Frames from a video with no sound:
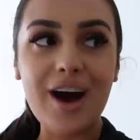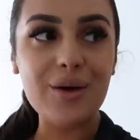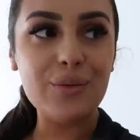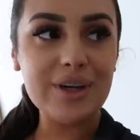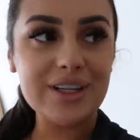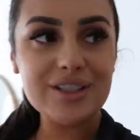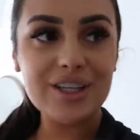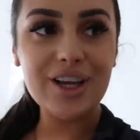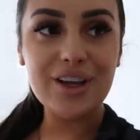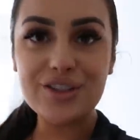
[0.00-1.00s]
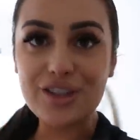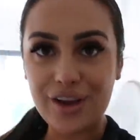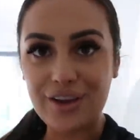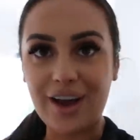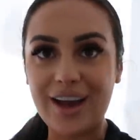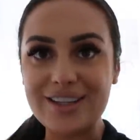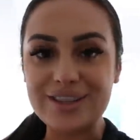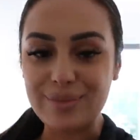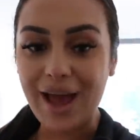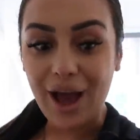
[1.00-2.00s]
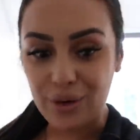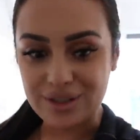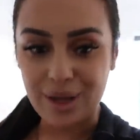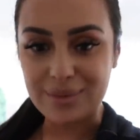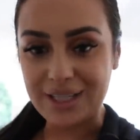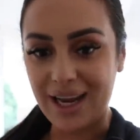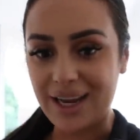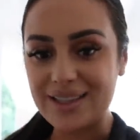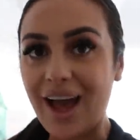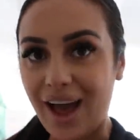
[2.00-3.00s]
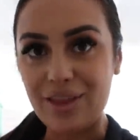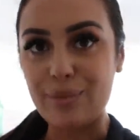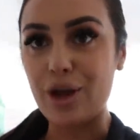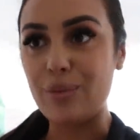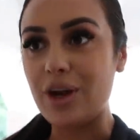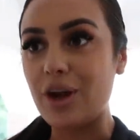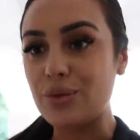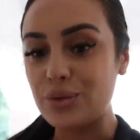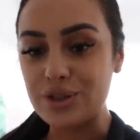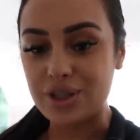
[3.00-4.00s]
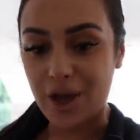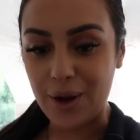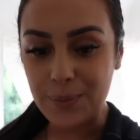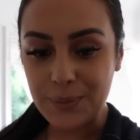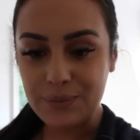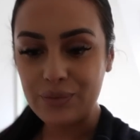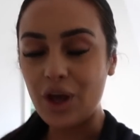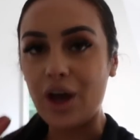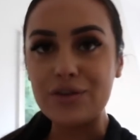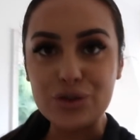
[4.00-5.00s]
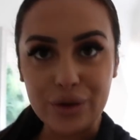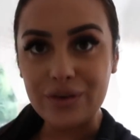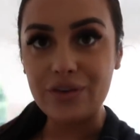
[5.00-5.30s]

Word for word: I wanted to show you guys some house updates at the moment and also I've sorted